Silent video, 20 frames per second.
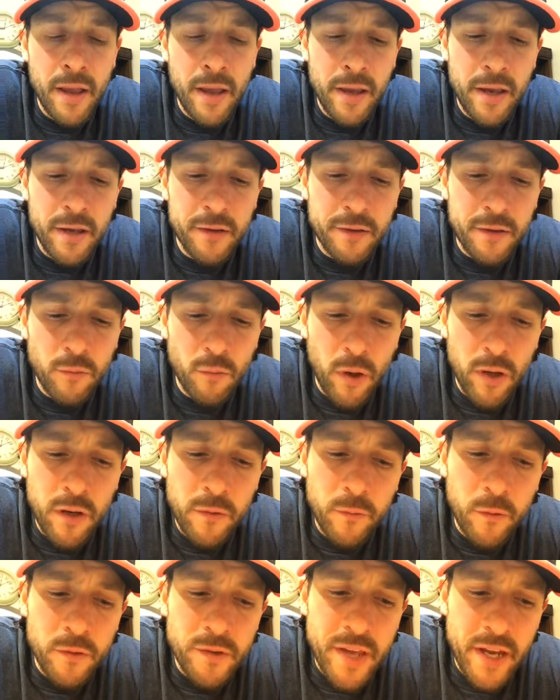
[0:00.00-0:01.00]
It's a
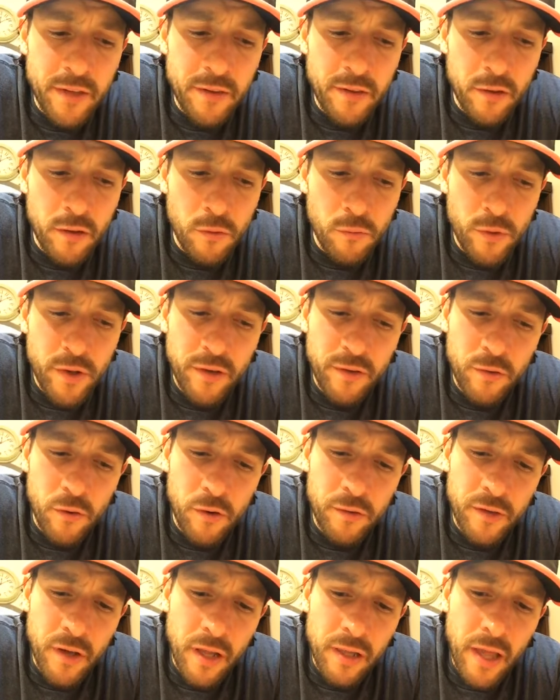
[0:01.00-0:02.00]
wonderful technical
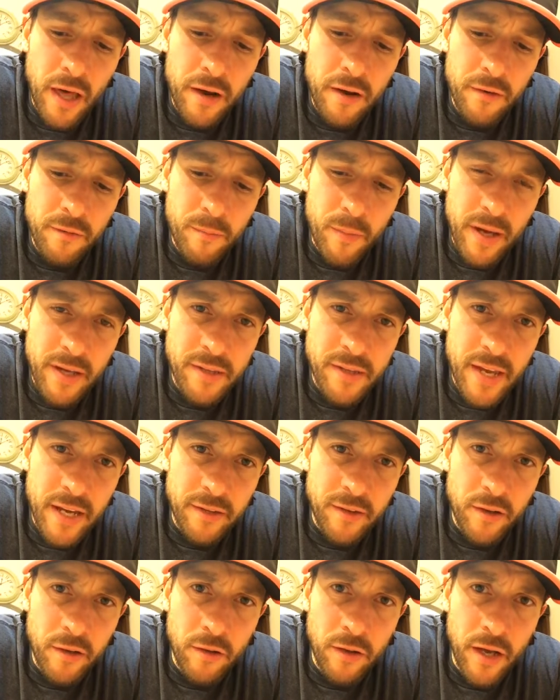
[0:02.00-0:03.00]
resource. A lot of my
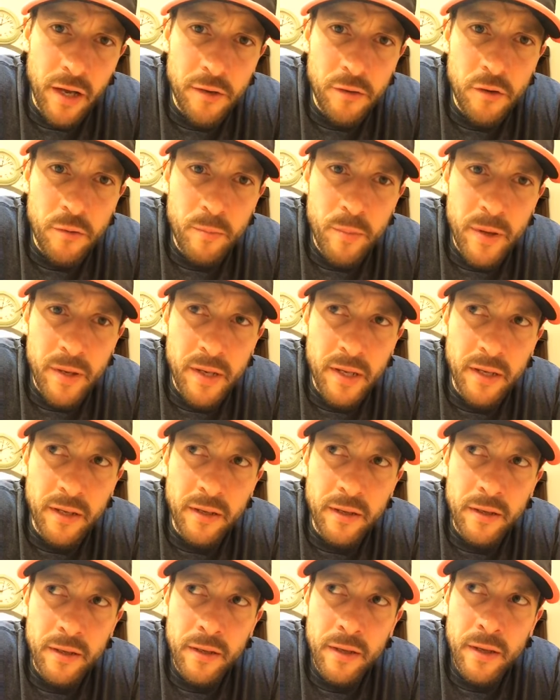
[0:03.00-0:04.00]
technical underpinning
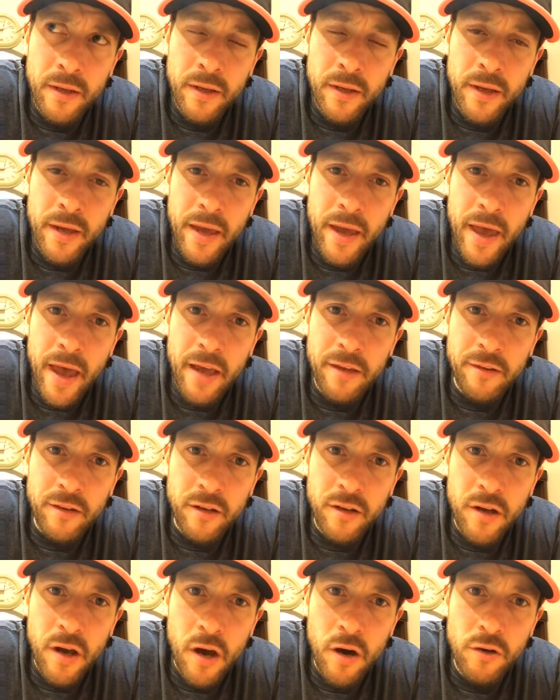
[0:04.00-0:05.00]
as a
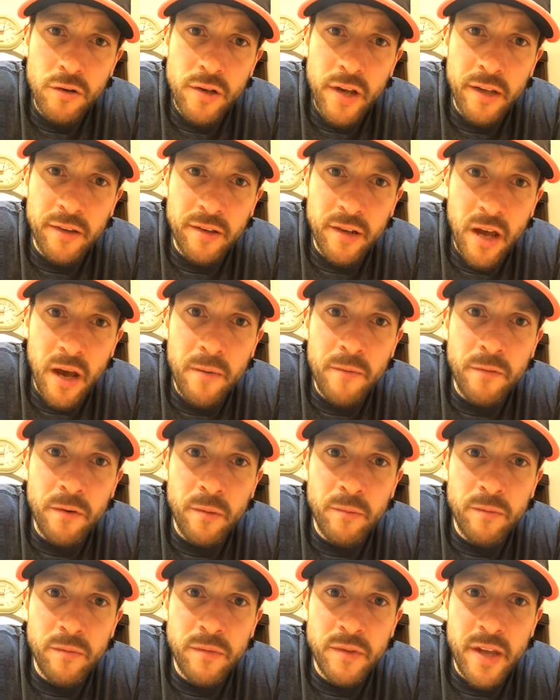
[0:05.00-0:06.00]
coach has come
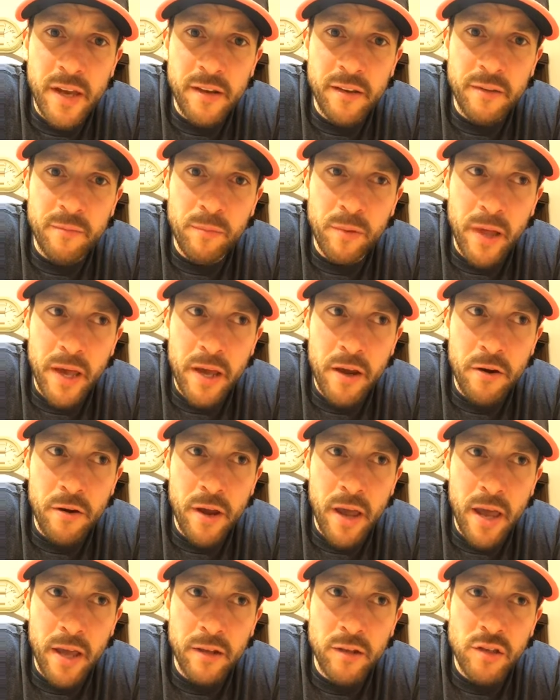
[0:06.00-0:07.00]
from tennis player
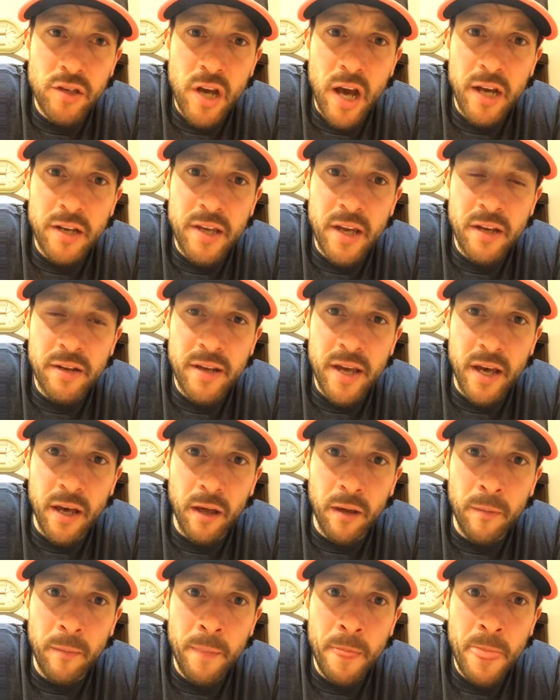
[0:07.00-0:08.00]
and John Yandell.
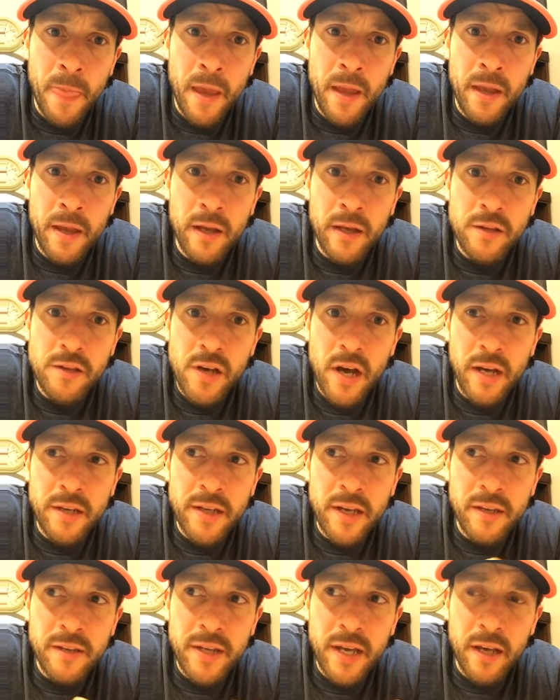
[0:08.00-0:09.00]
John
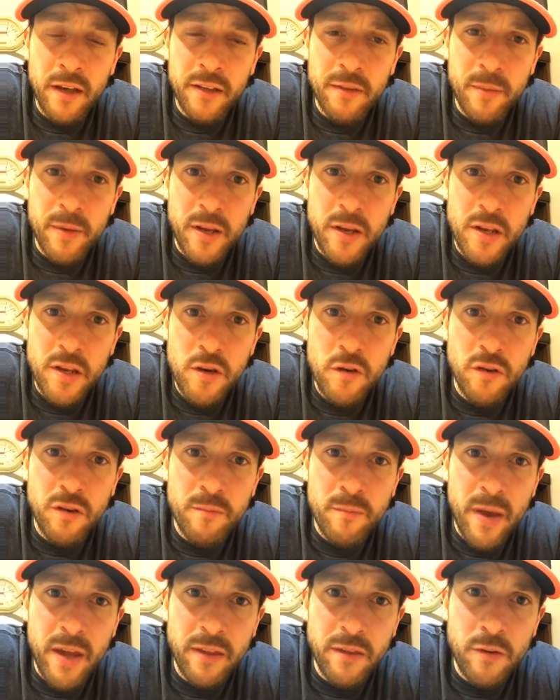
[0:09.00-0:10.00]
Yandell has been a huge
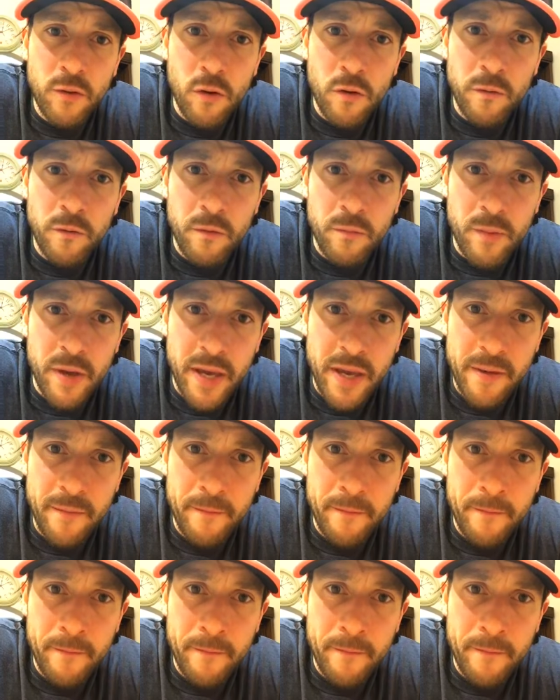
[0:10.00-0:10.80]
mentor for me,